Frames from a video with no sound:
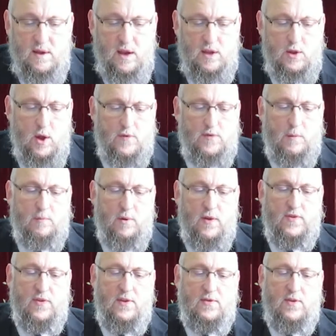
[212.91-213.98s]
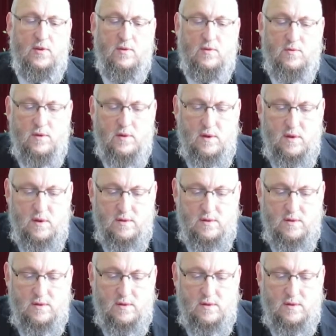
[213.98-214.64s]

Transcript: In order for a person to